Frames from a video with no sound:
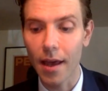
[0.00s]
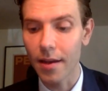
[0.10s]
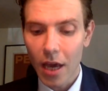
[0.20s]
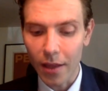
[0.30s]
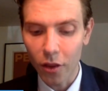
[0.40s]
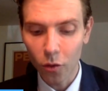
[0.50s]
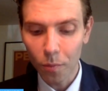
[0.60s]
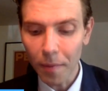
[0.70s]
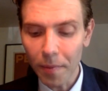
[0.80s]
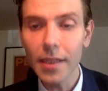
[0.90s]
And the
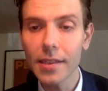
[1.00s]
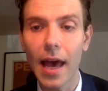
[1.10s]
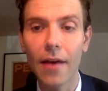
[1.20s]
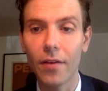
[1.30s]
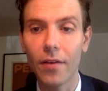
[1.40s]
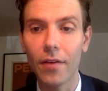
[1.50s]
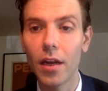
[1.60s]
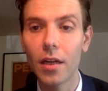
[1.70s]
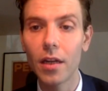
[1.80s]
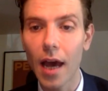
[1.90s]
Republicans have an
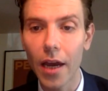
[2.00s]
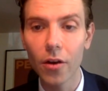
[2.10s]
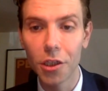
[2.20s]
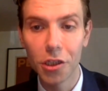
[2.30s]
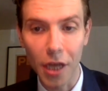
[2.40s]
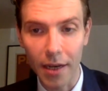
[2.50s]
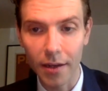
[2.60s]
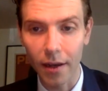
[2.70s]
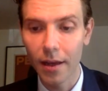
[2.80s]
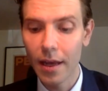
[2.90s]
entire
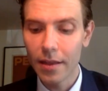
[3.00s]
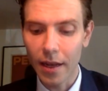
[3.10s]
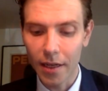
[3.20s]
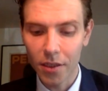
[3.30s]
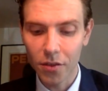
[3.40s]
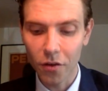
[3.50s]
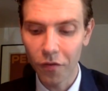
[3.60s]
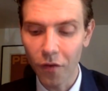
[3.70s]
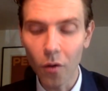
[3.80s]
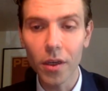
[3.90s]
agenda that is
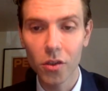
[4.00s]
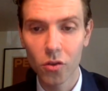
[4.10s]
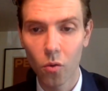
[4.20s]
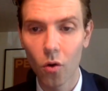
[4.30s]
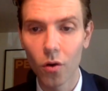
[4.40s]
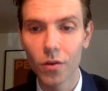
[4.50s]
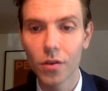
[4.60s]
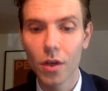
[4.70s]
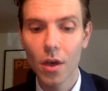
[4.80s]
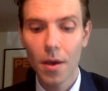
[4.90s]
focused towards